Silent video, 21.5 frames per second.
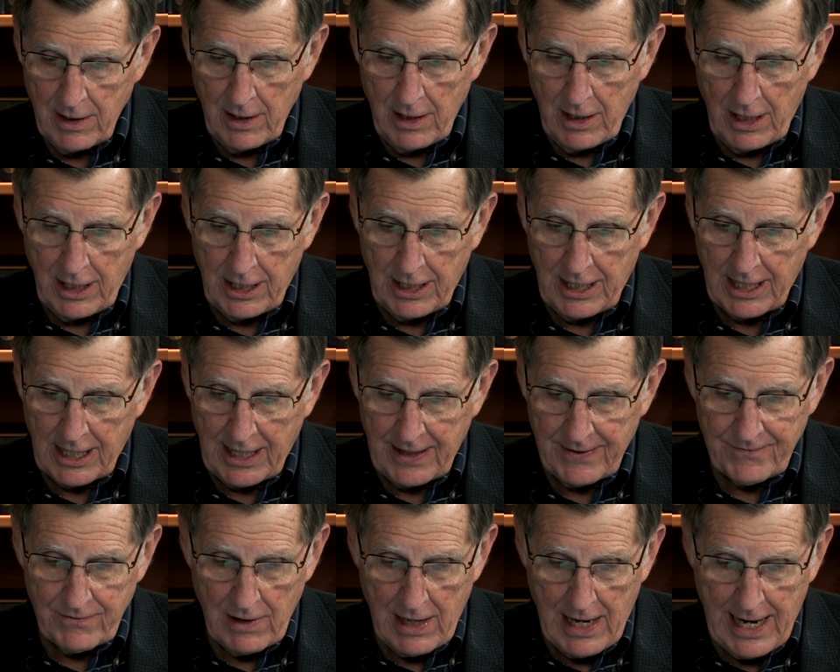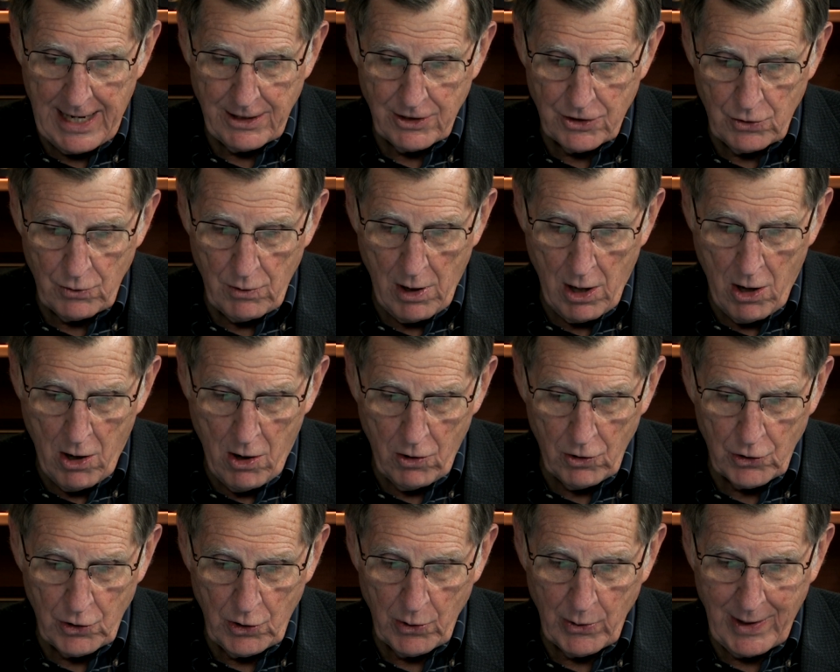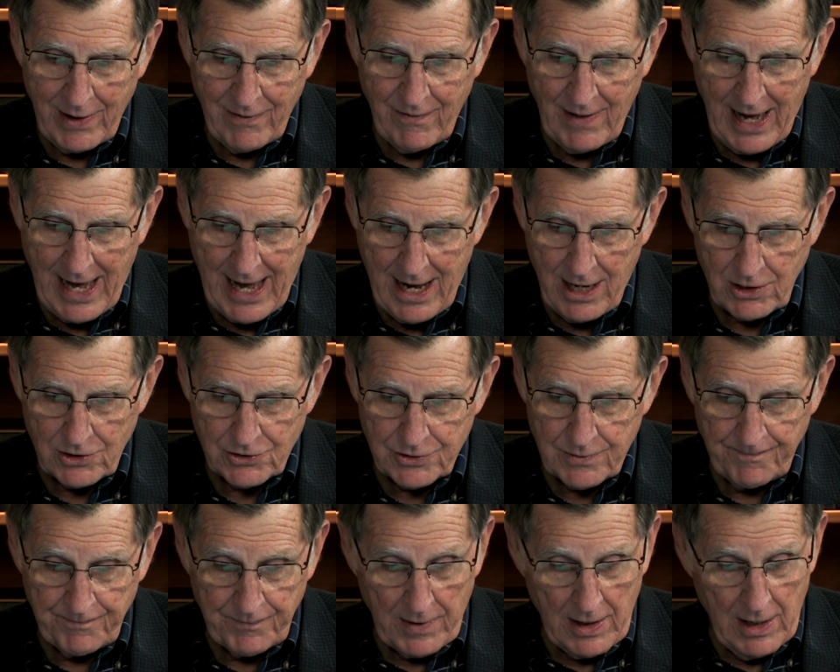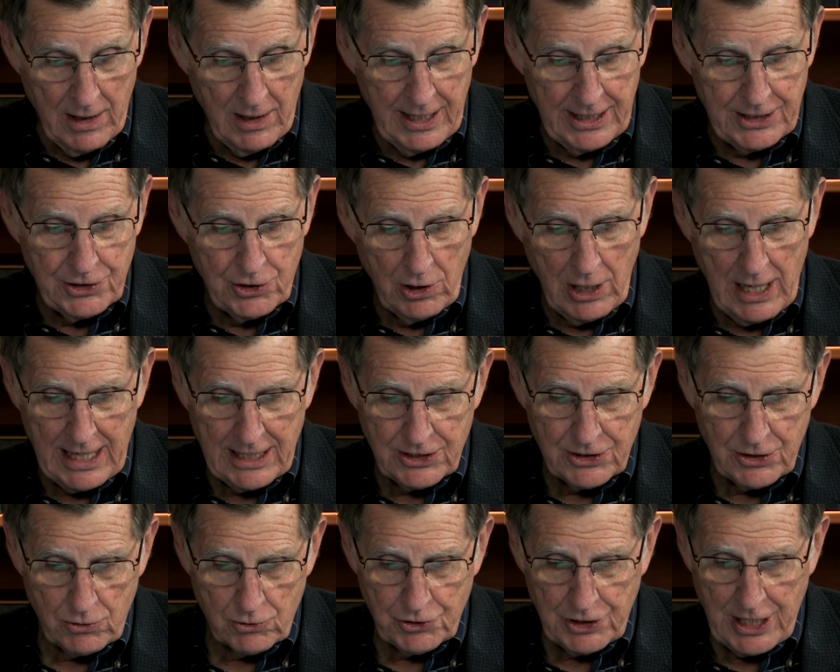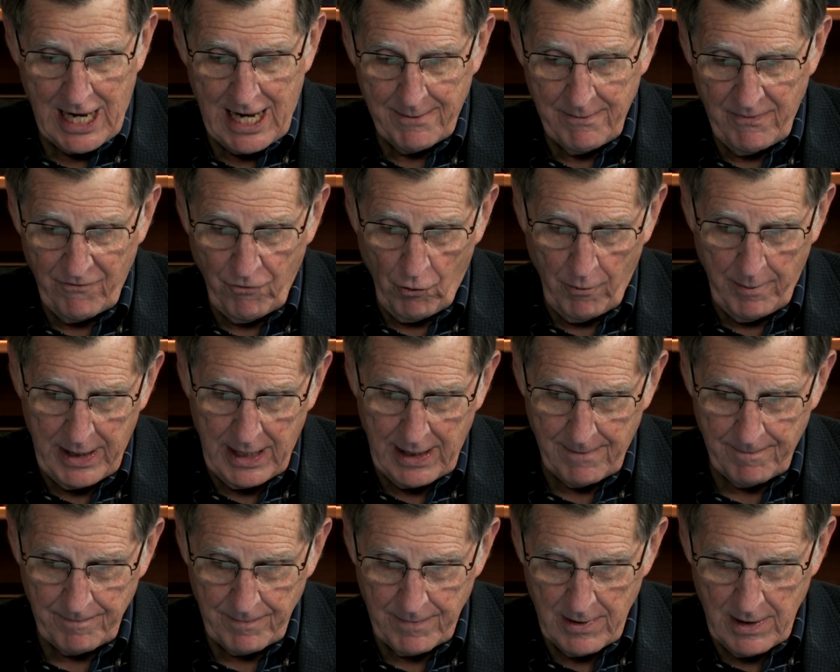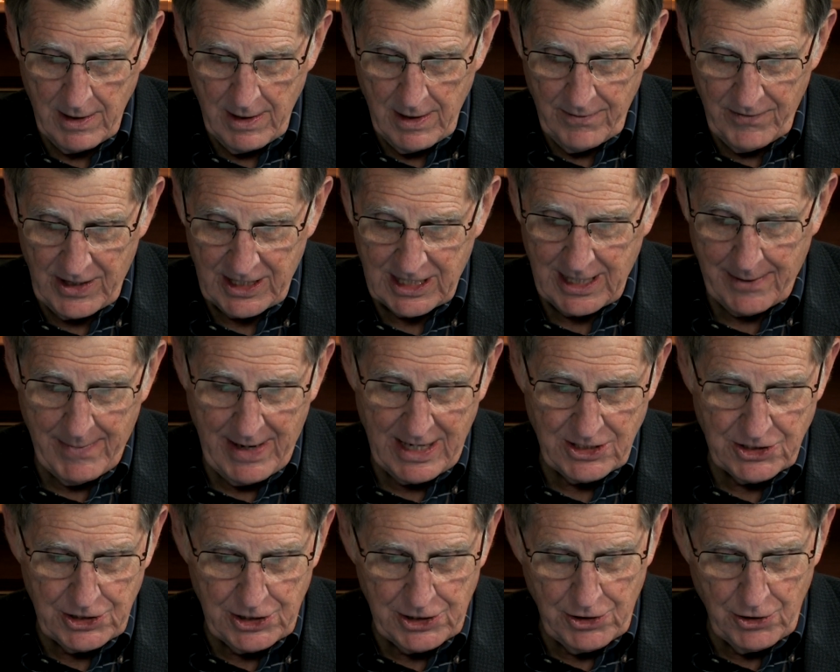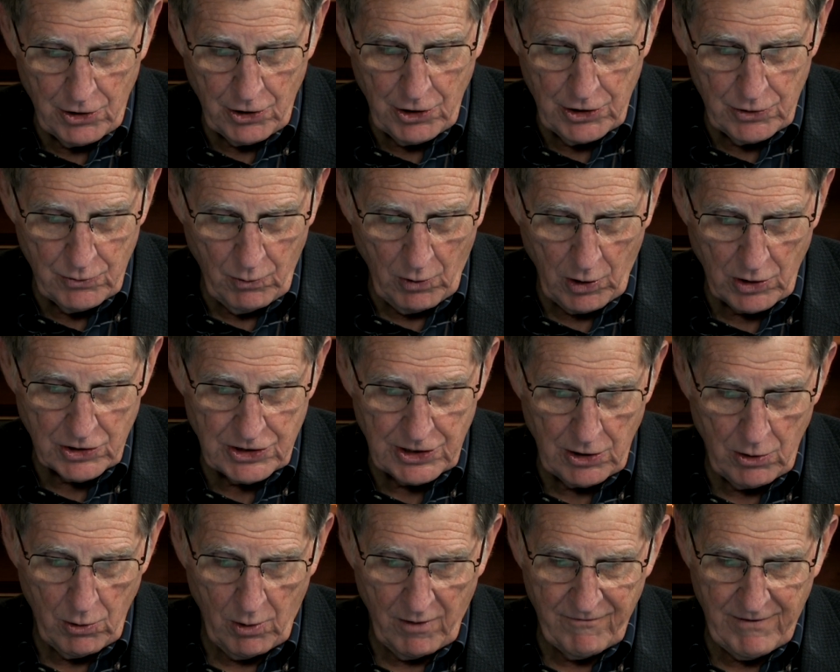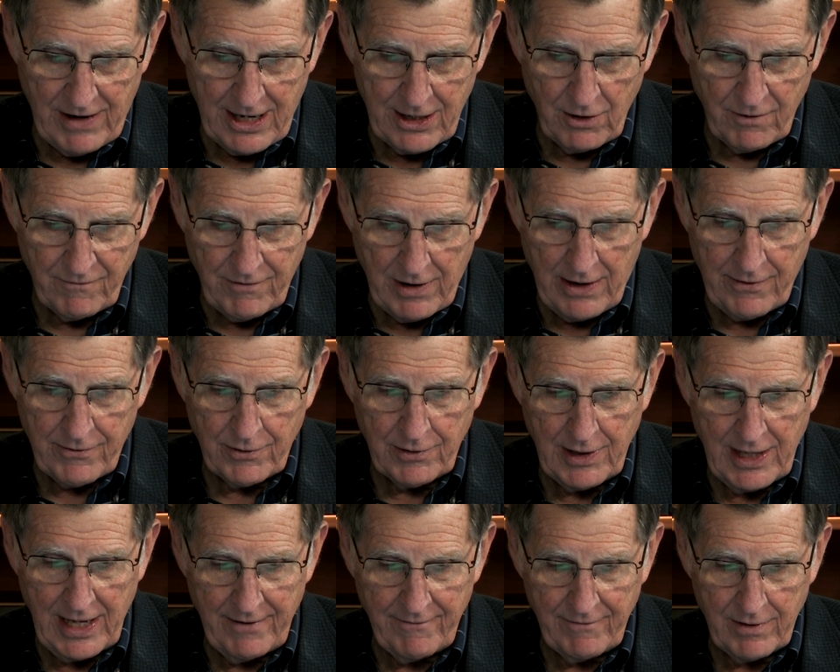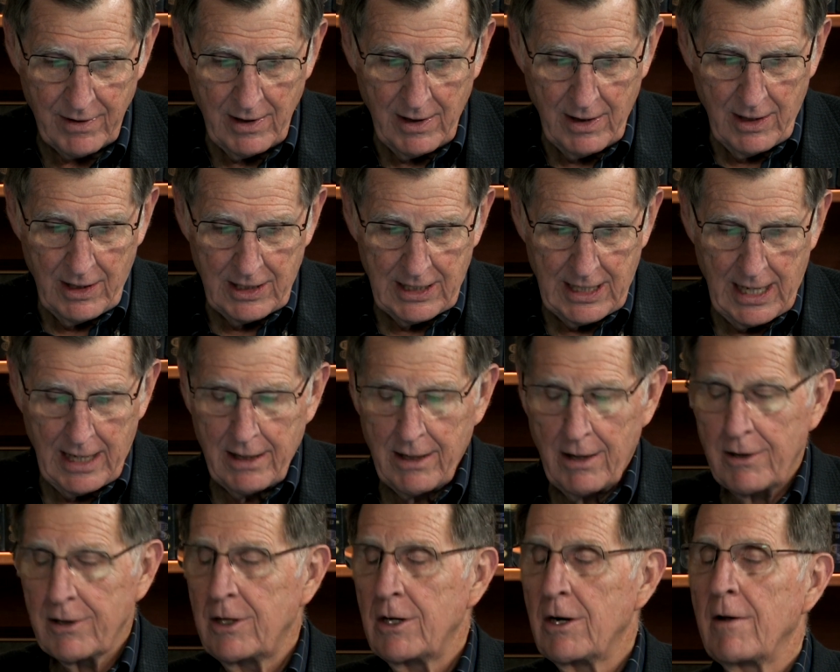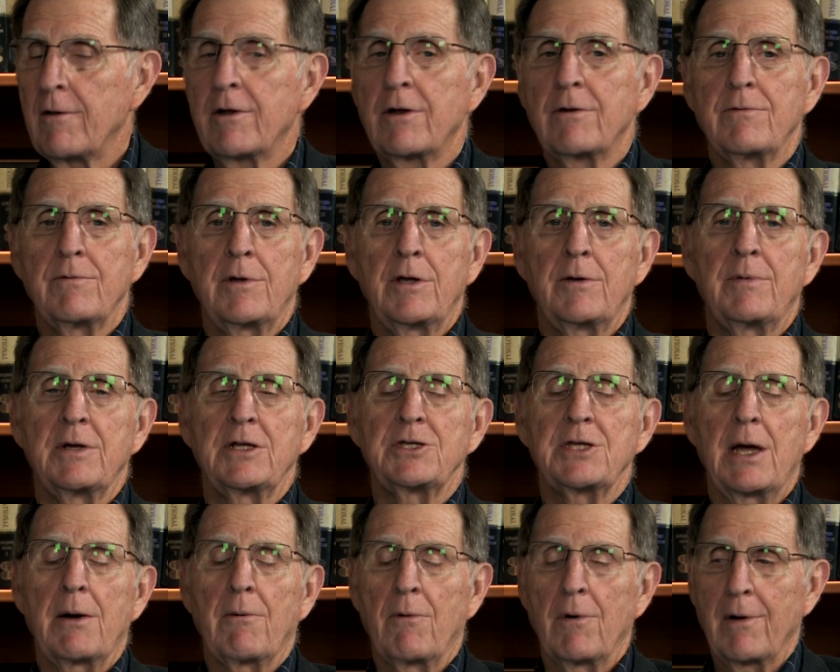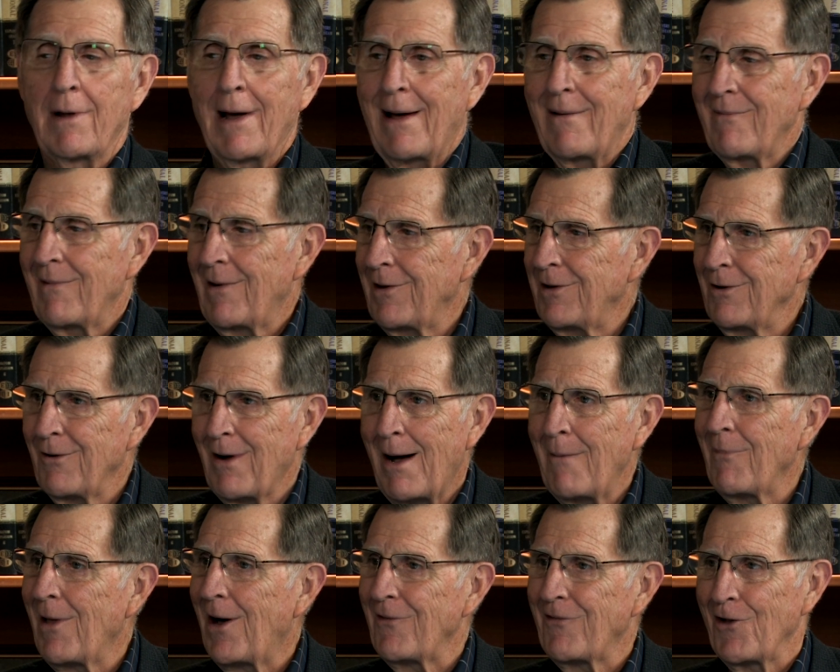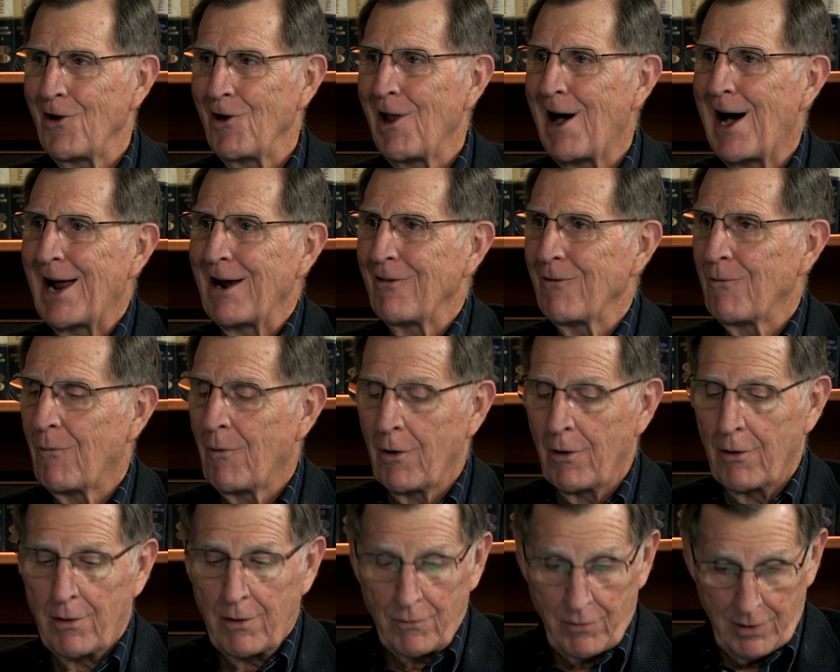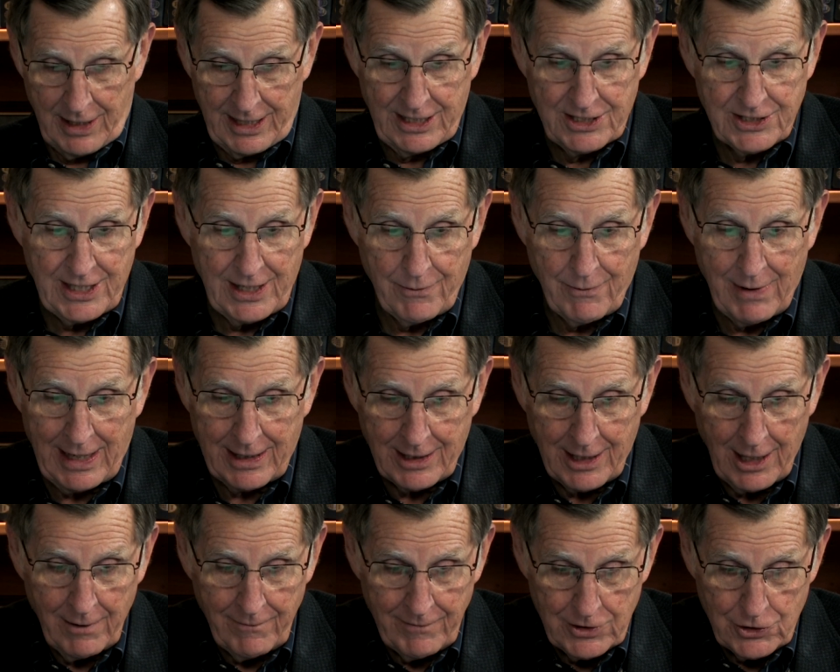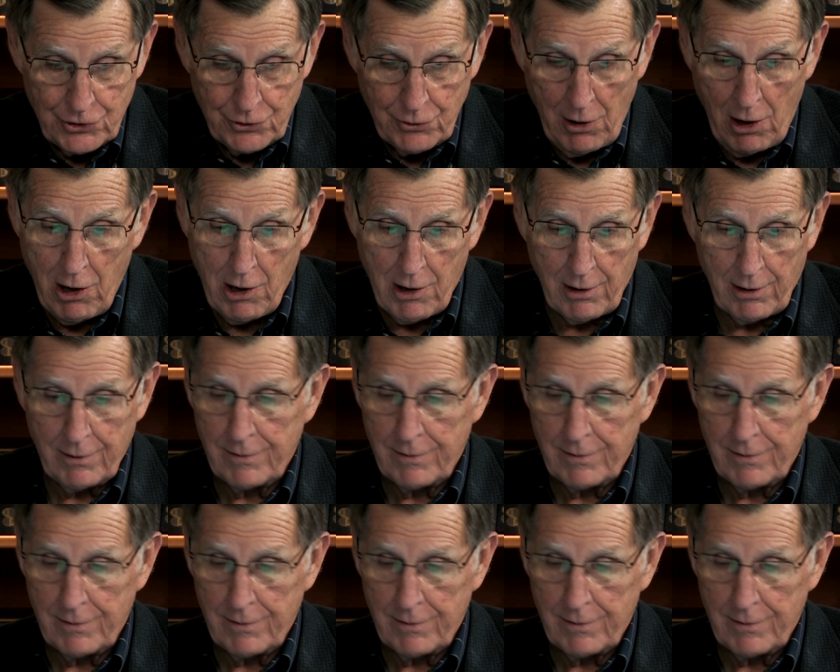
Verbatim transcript: and it gives light to all who are in the house. Let your light so shine before men that they may see your good works and glorify your Father in heaven. In heaven. And I know, you know, you, say, well, I, you know, I'm not the light of the world. Well, he said right there that you are.